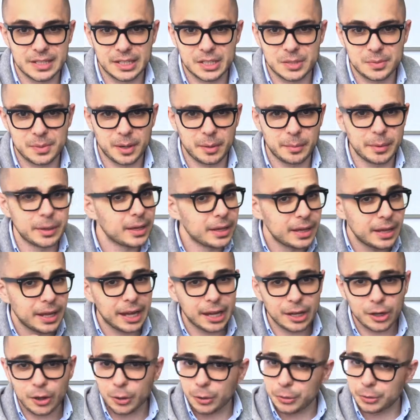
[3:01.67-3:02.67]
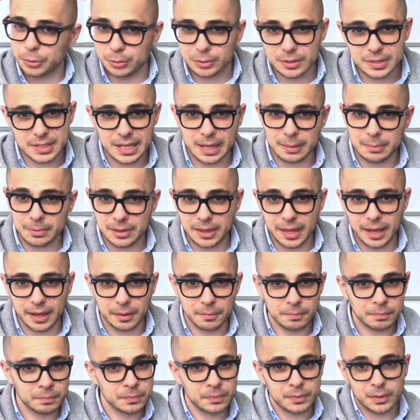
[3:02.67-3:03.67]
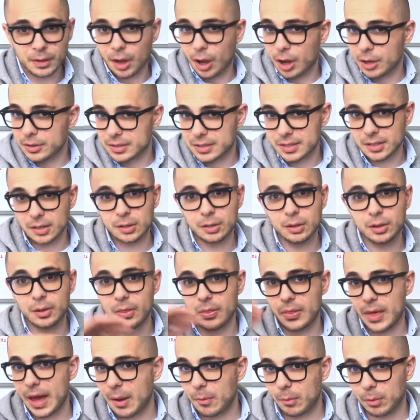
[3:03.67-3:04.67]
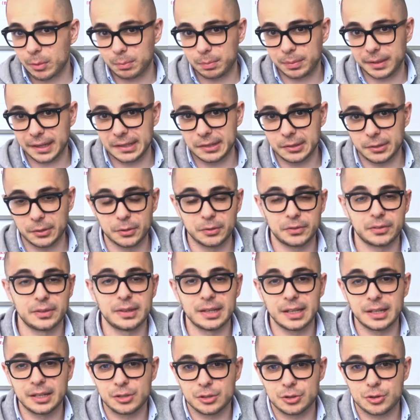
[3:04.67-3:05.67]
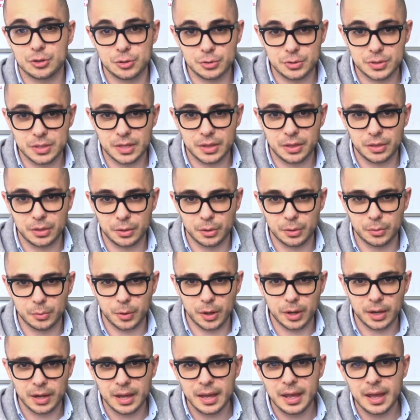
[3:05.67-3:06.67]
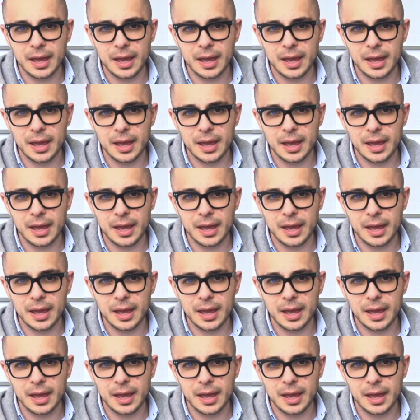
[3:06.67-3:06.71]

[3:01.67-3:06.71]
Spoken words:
experiment and go through the same thing until that one plateaus, and then introduce a third one.